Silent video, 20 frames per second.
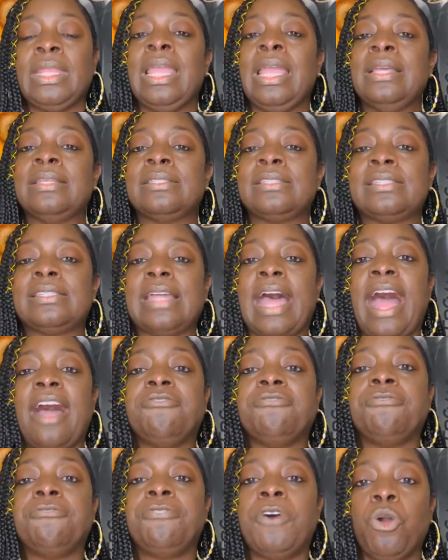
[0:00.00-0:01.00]
Stop
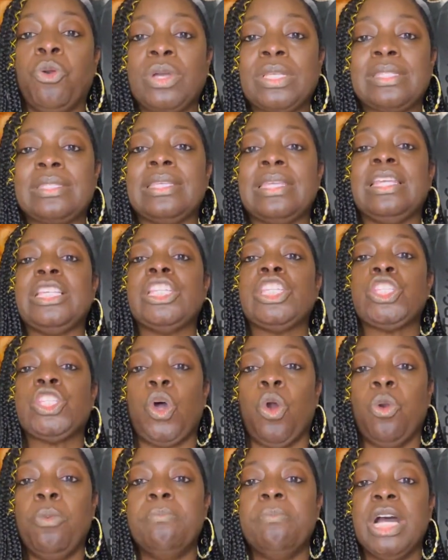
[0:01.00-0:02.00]
focusing
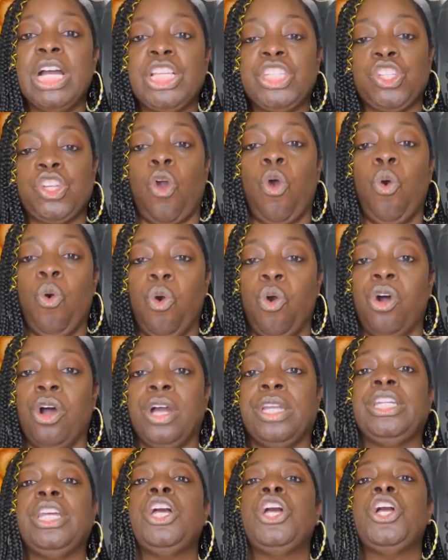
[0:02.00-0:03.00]
so much
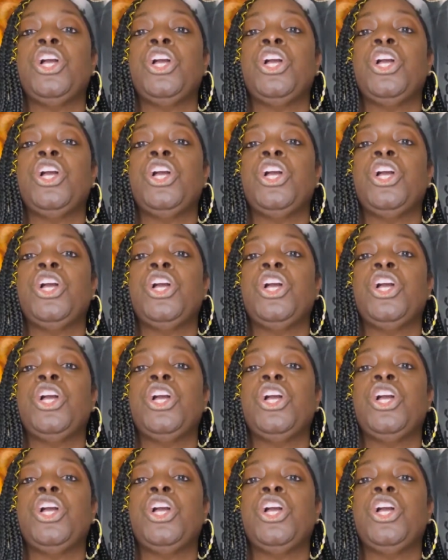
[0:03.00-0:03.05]
on